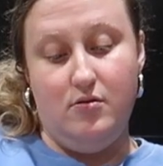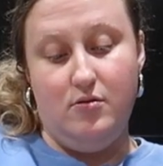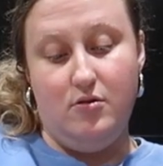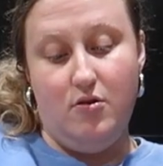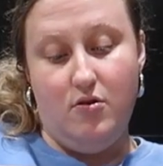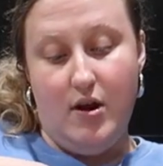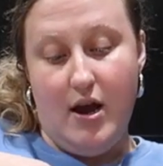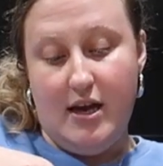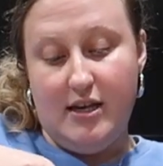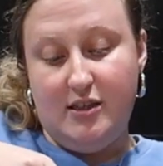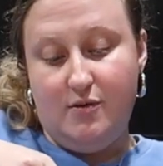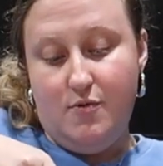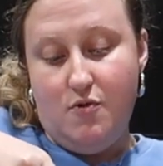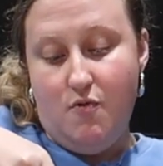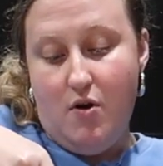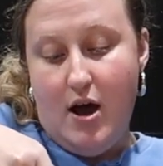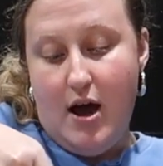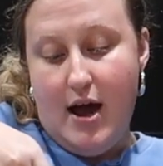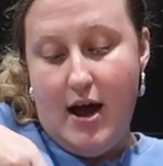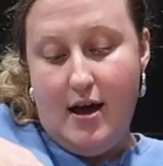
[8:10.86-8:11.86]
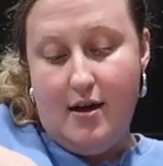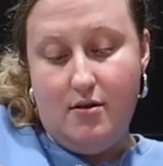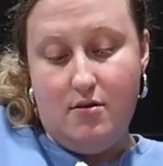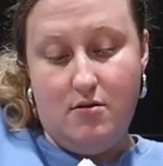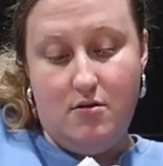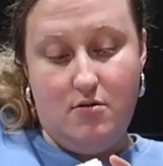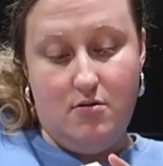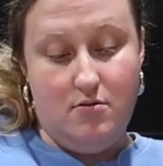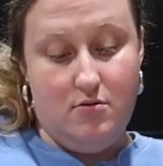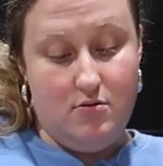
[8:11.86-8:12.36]
Don't ask me why.
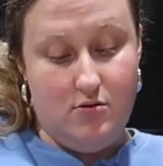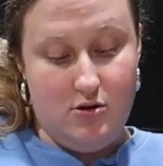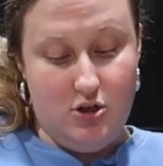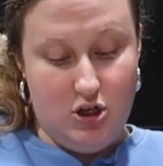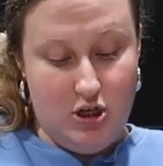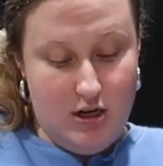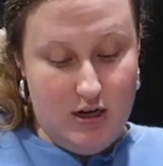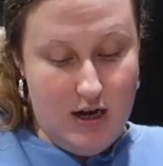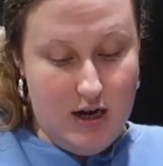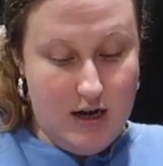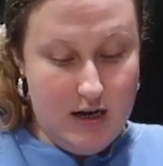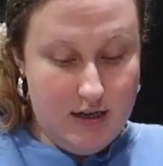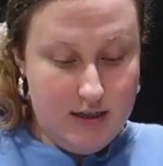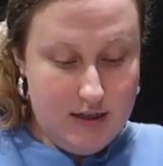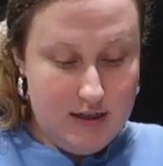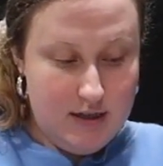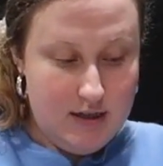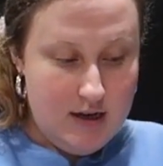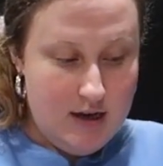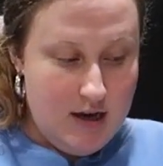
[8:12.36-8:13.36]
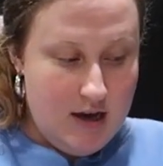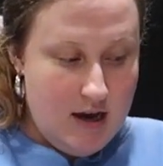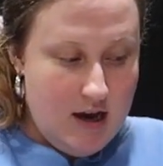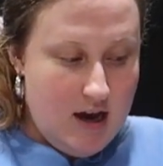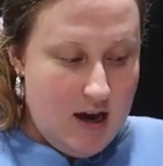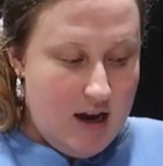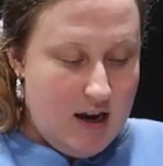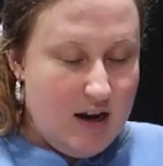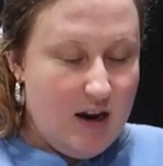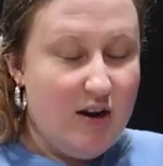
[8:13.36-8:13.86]
She does.
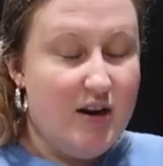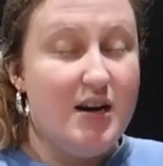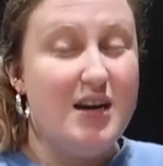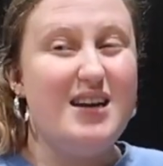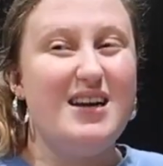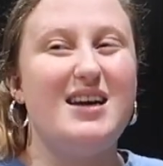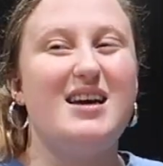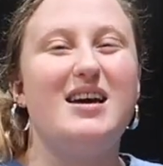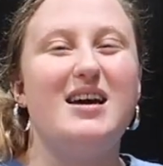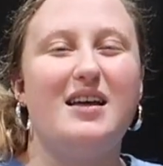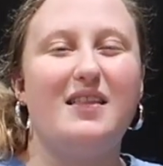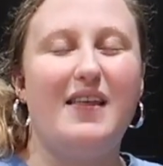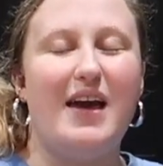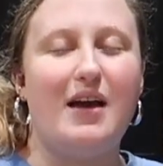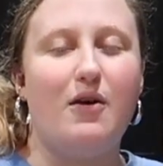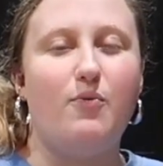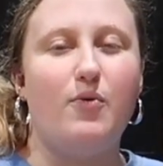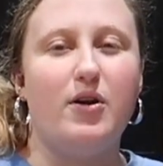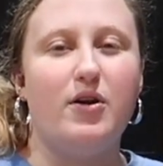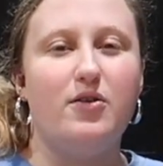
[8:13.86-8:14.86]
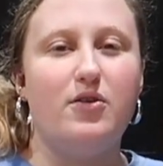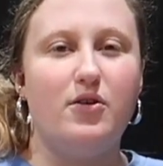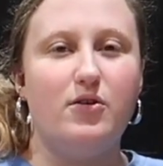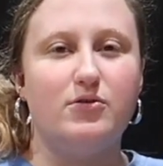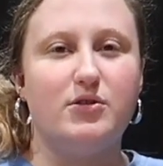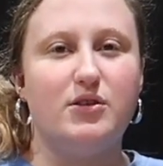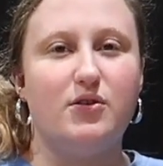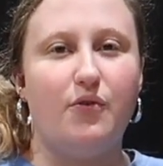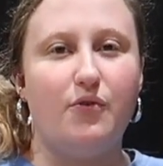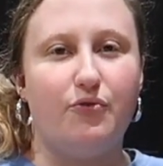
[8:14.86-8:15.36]
Now you need to get like one of
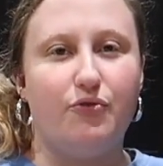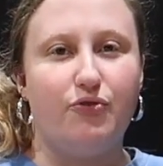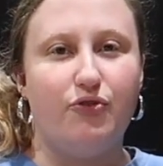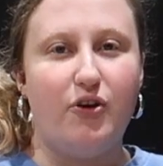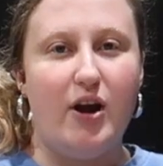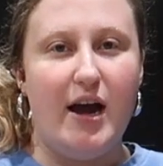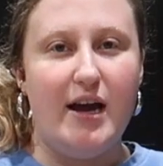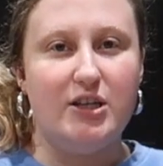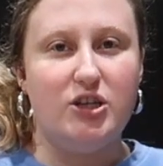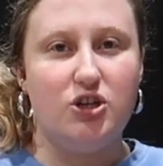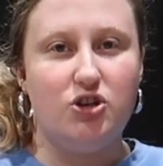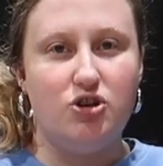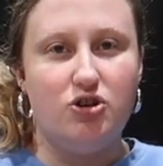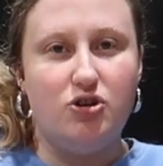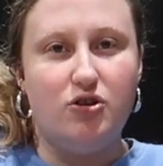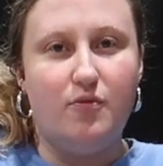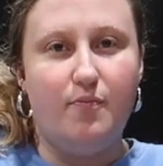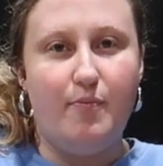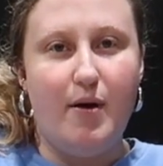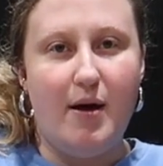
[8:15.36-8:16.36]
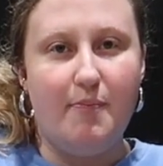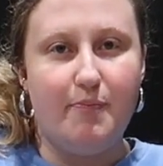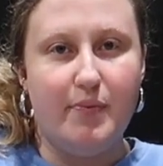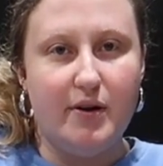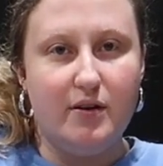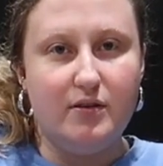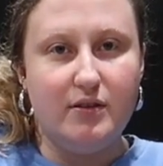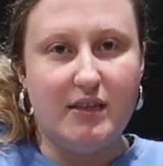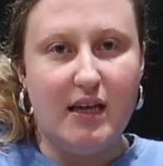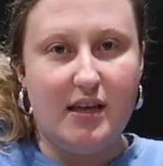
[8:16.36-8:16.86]
those fresh
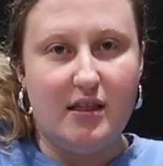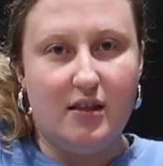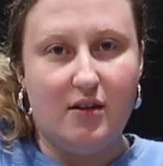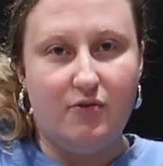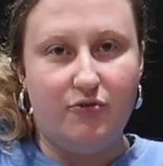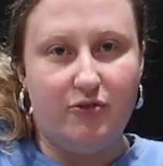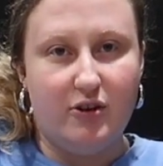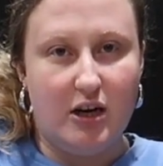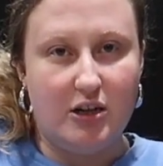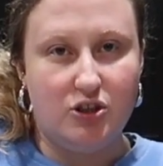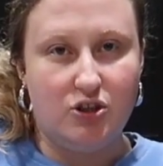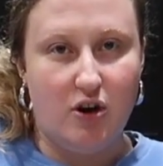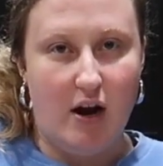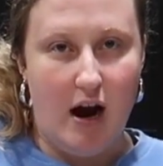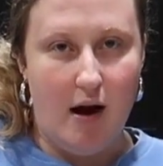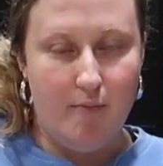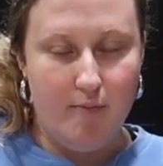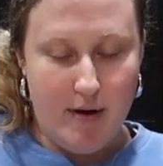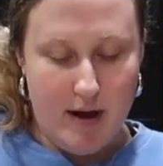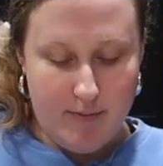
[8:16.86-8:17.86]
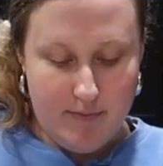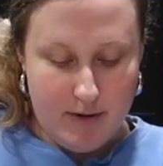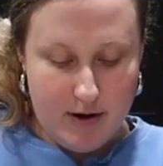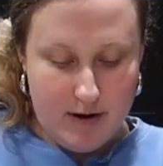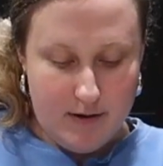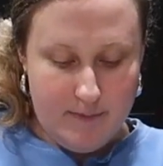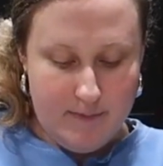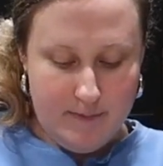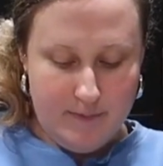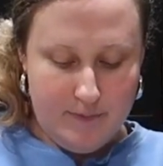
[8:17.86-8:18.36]
peppers, like the fresh ground
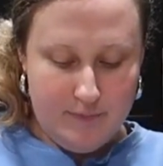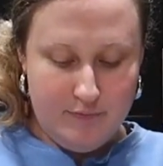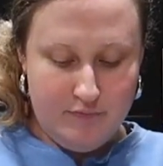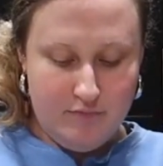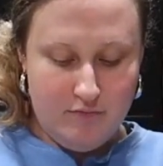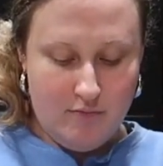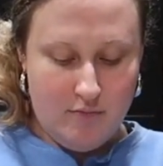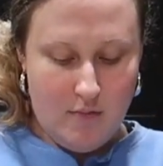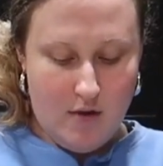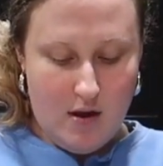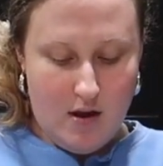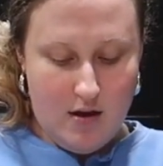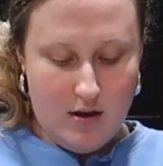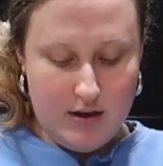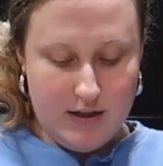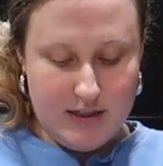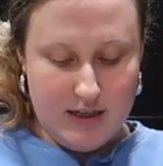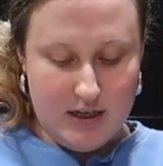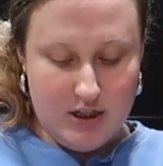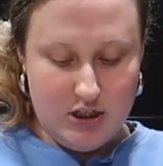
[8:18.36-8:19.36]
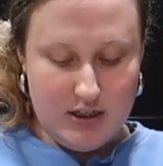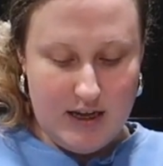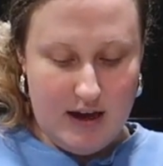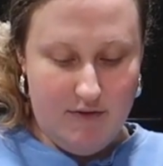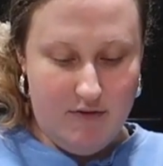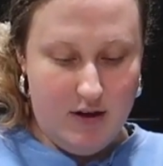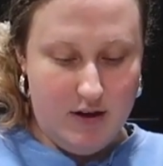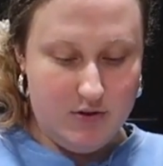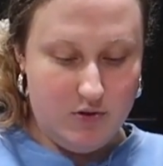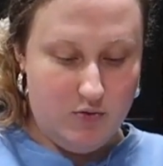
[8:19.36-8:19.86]
pepper, because I just
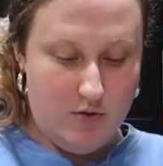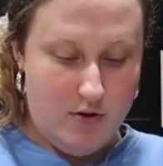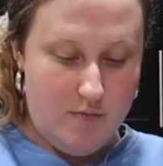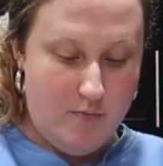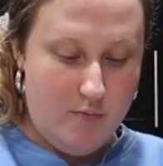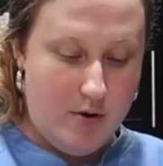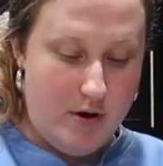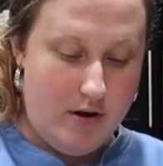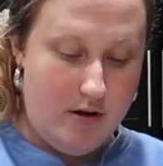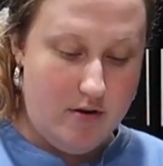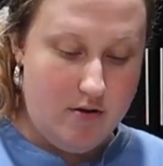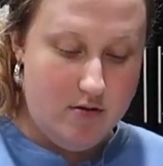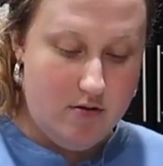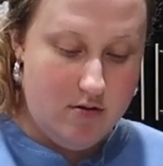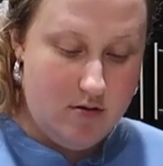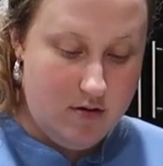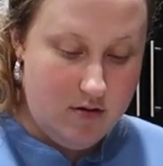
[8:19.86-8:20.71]
have this one, but